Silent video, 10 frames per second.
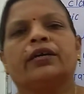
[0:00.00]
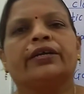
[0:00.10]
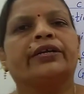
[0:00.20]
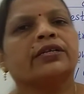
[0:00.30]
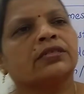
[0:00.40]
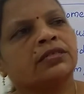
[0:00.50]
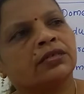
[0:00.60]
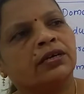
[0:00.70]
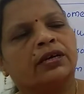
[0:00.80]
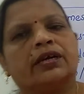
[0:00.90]
it is
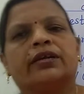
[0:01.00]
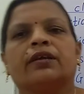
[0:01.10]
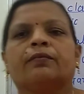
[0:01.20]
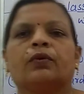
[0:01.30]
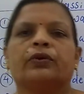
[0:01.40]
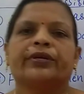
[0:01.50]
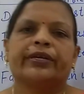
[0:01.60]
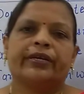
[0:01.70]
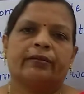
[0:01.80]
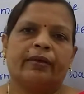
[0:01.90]
getting
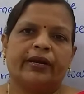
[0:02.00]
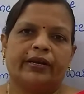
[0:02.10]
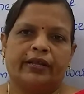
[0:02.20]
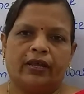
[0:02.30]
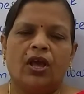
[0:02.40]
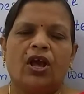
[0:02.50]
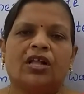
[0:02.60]
polluted day by day.